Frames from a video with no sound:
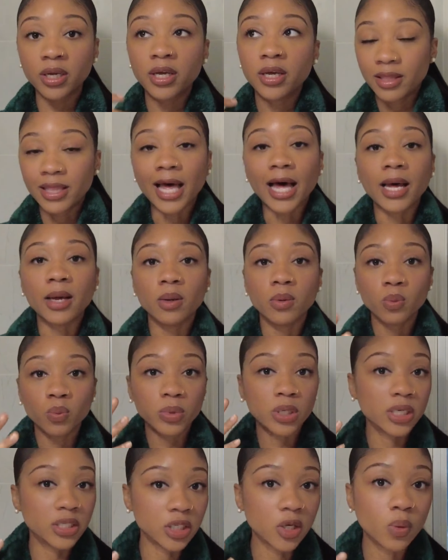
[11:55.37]
that
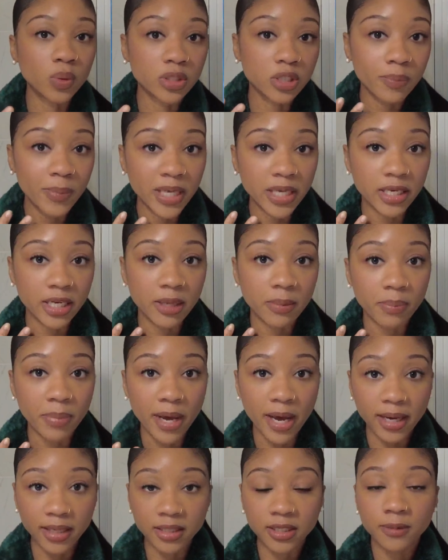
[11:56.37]
is going to make an
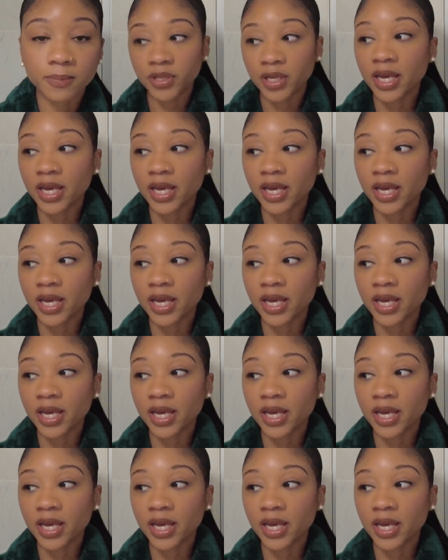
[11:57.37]
impact.